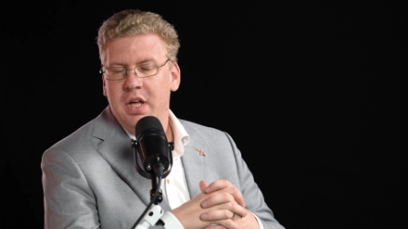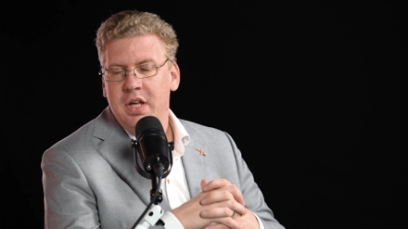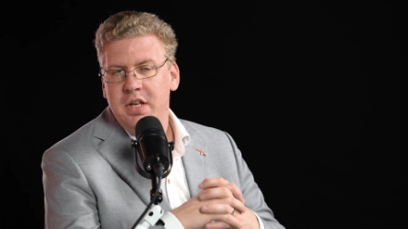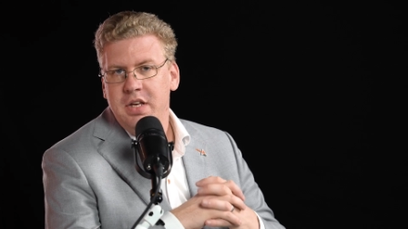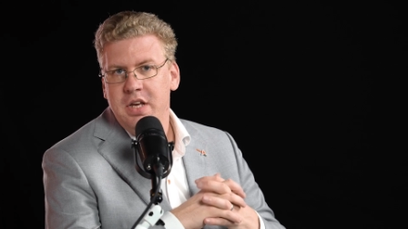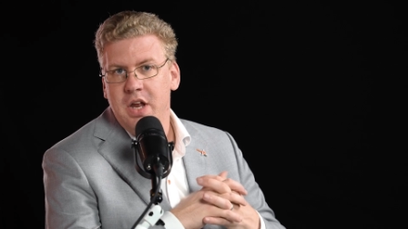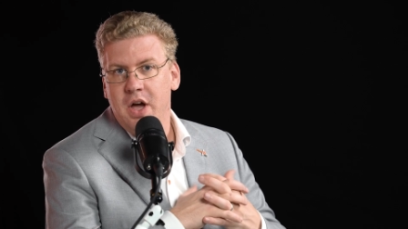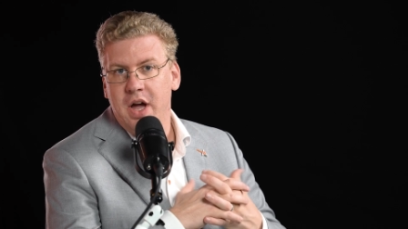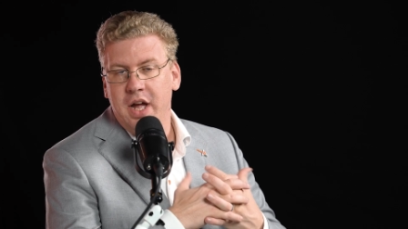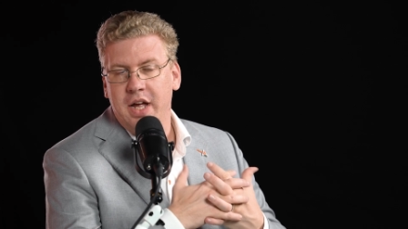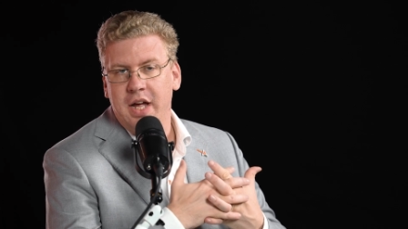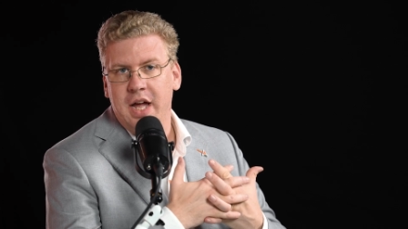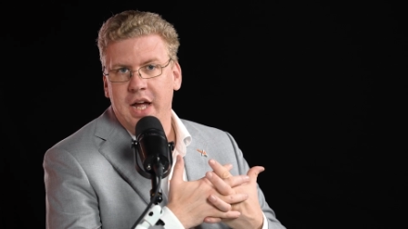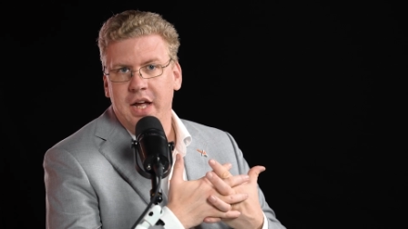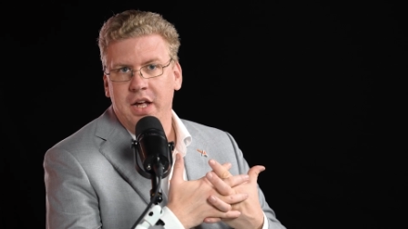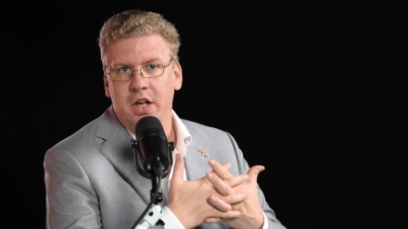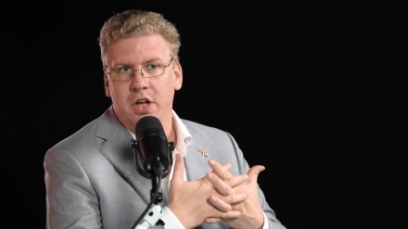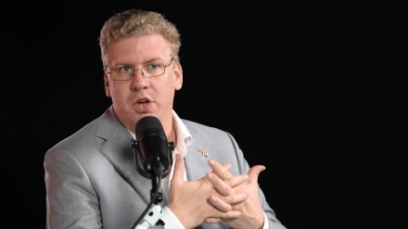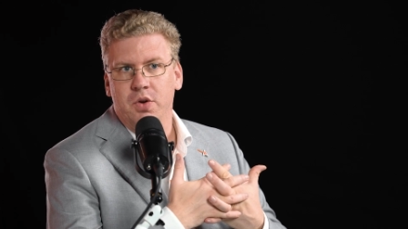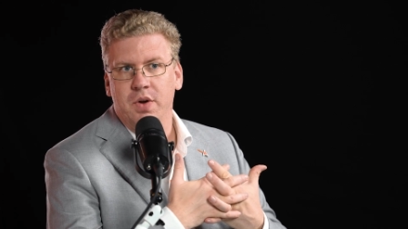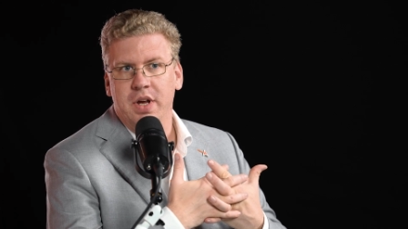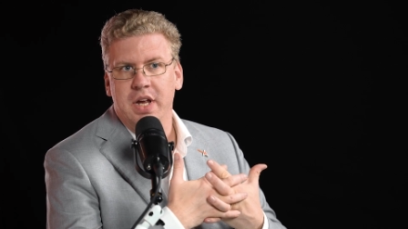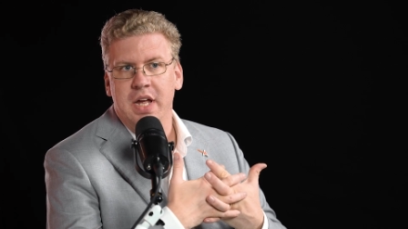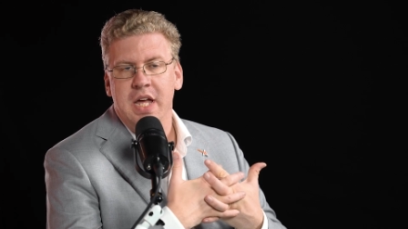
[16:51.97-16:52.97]
No, I
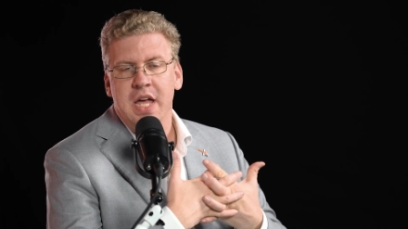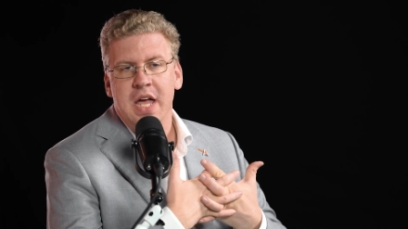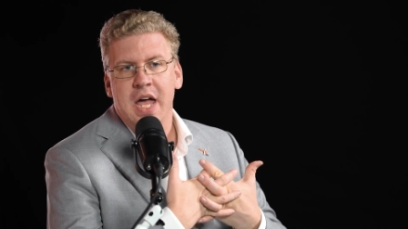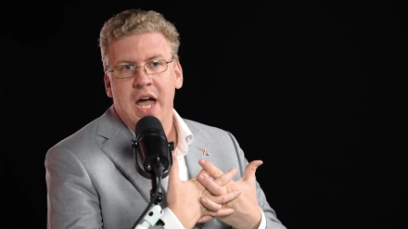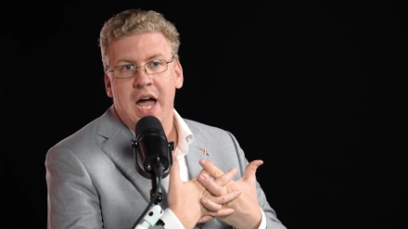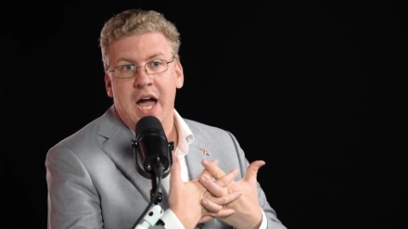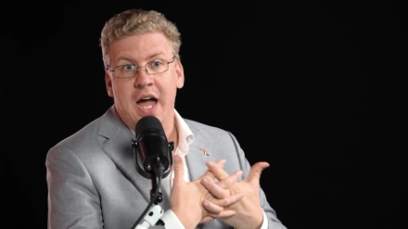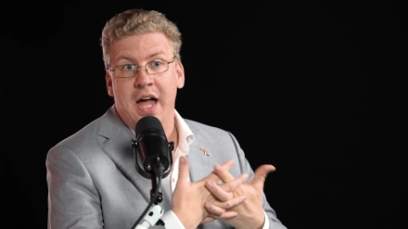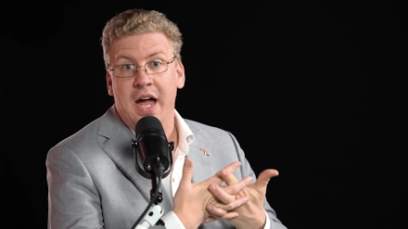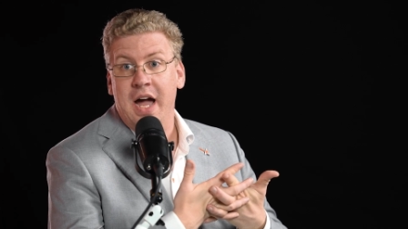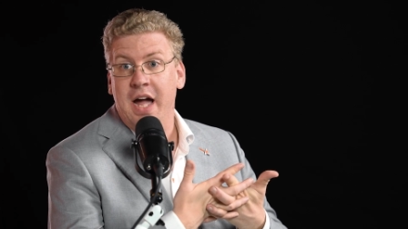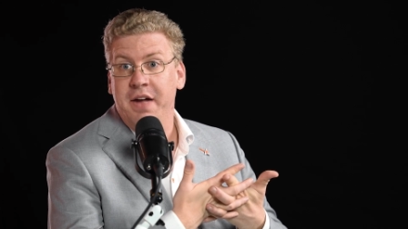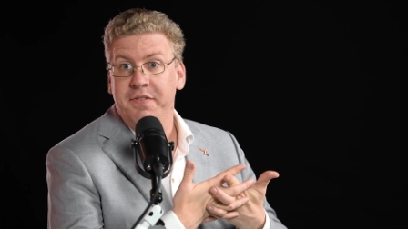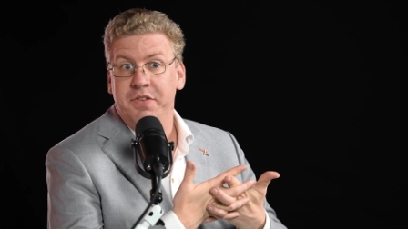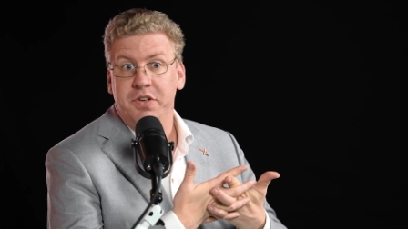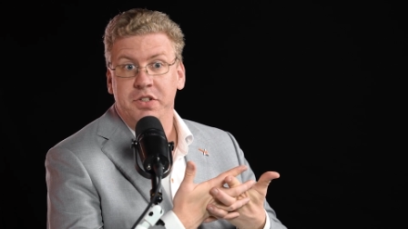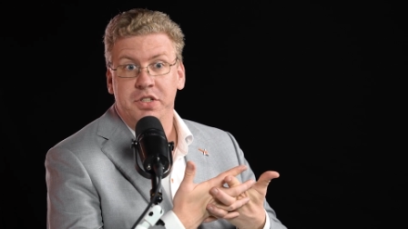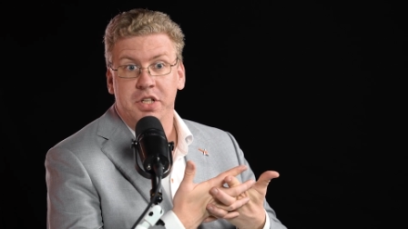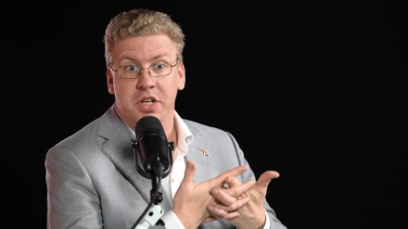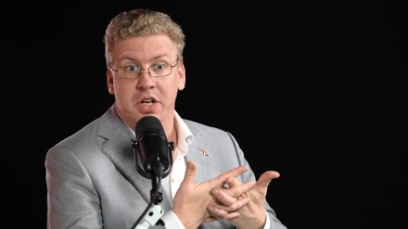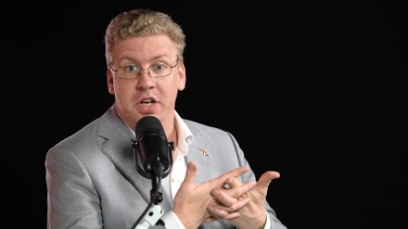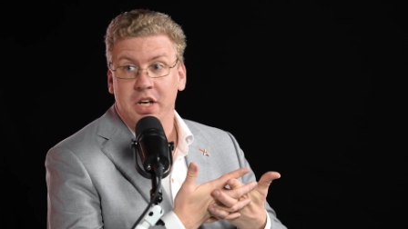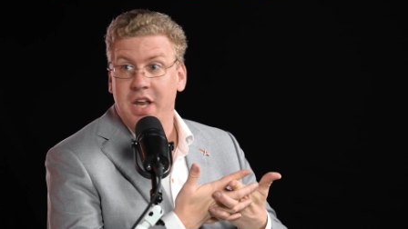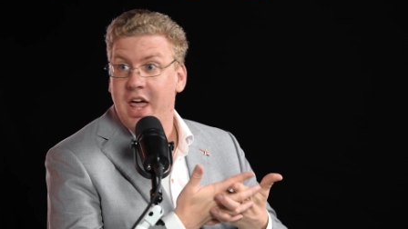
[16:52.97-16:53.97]
agree. I've
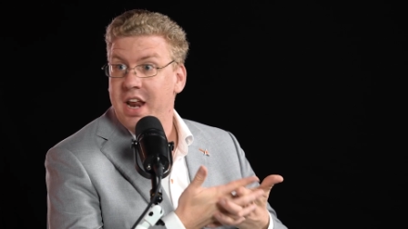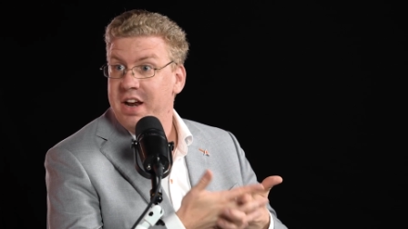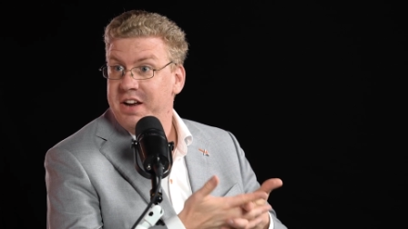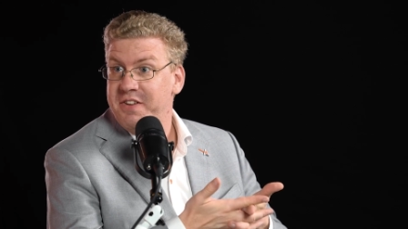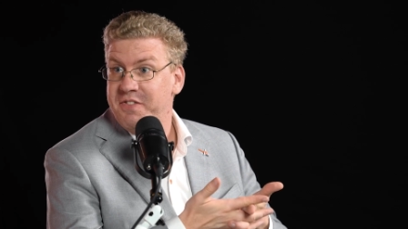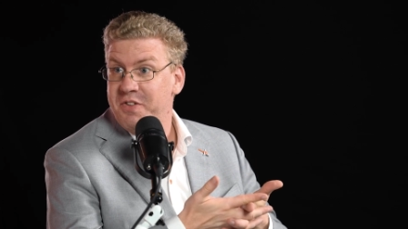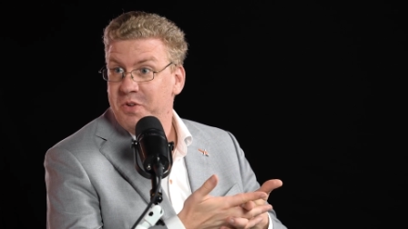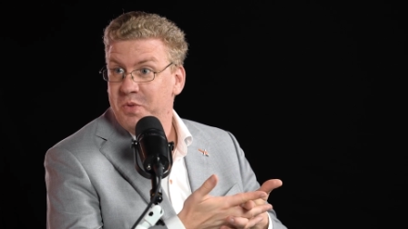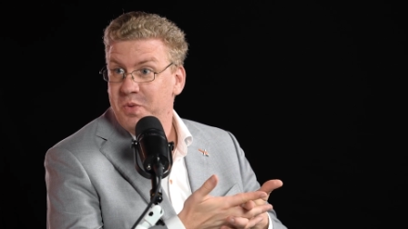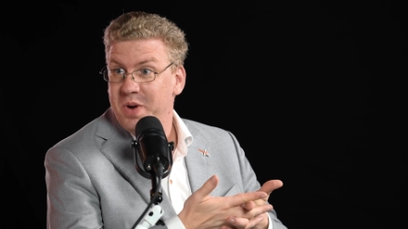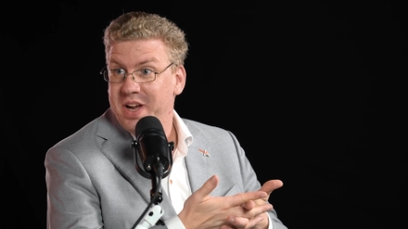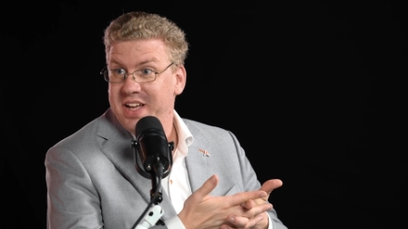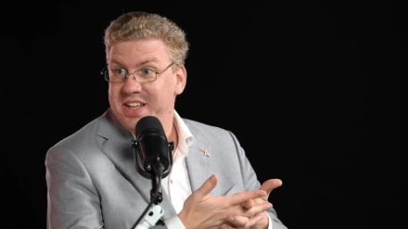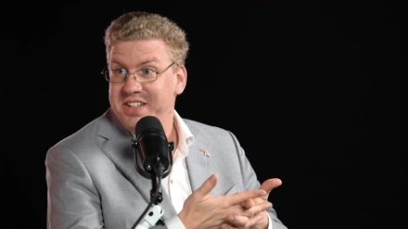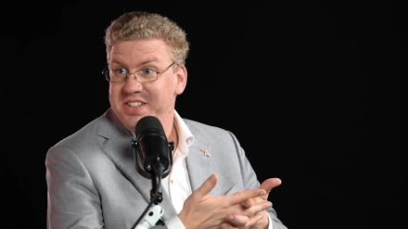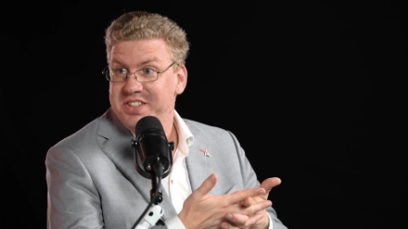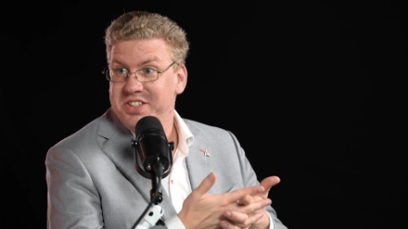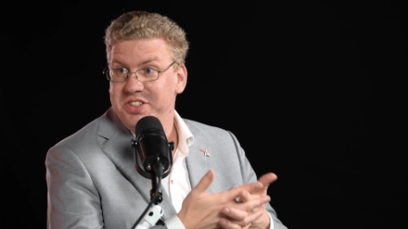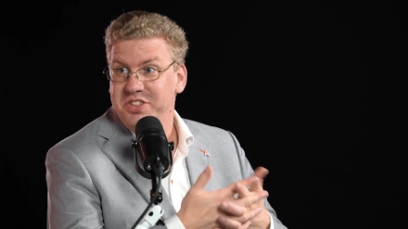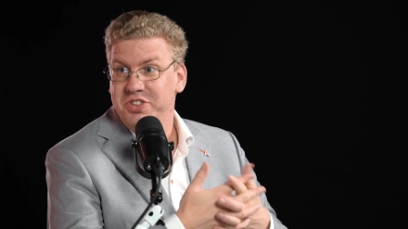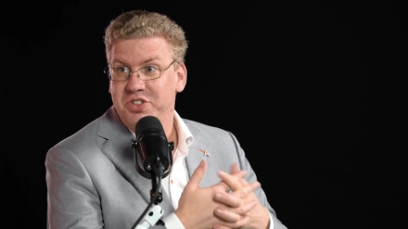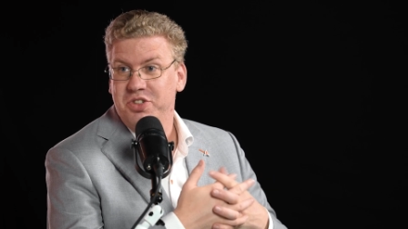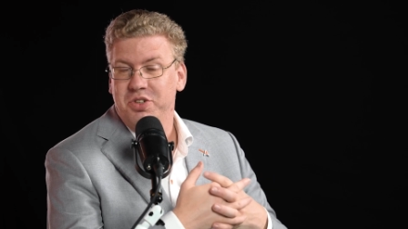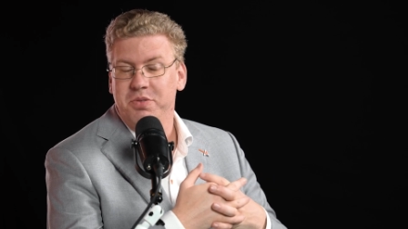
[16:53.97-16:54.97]
used it in a lot of different ways
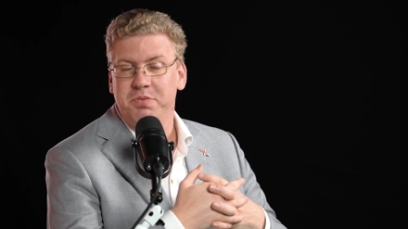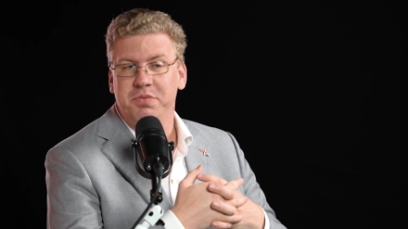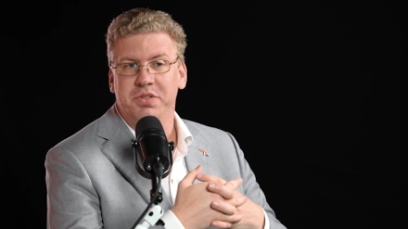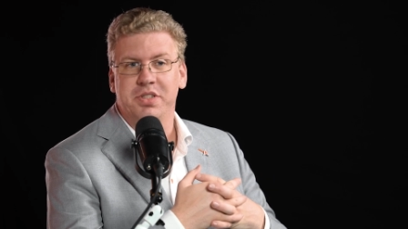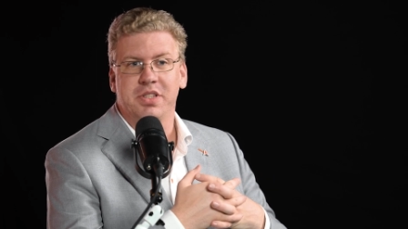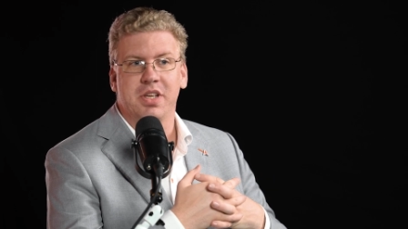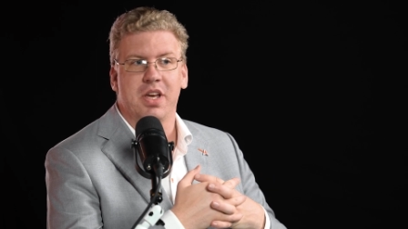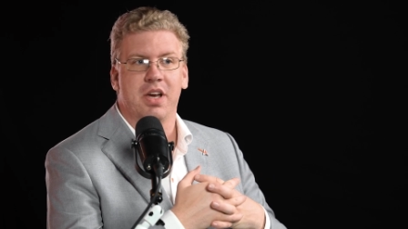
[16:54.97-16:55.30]
in terms